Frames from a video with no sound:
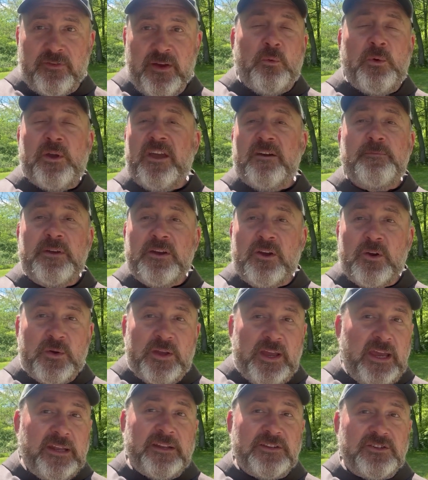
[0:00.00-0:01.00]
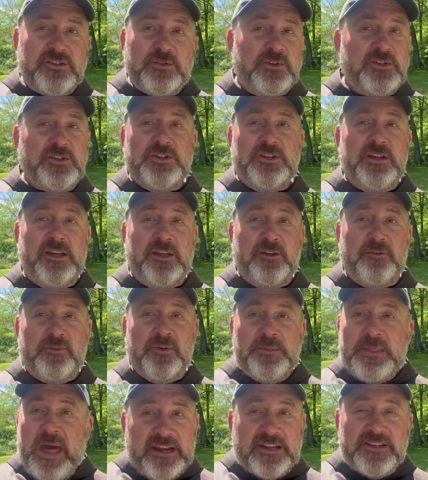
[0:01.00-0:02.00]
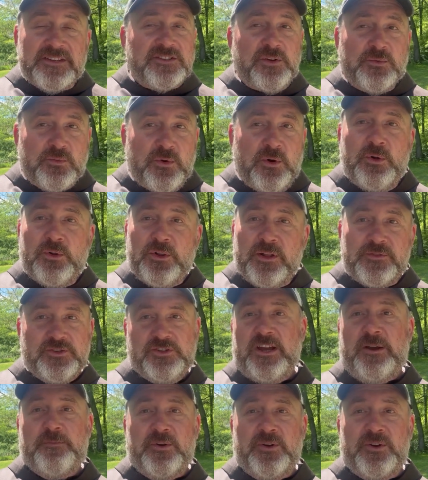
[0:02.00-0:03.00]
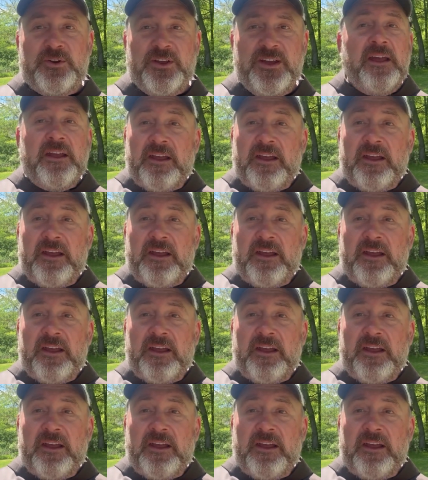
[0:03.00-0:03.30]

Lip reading: what we have been created to achieve. That is the role of shepherd.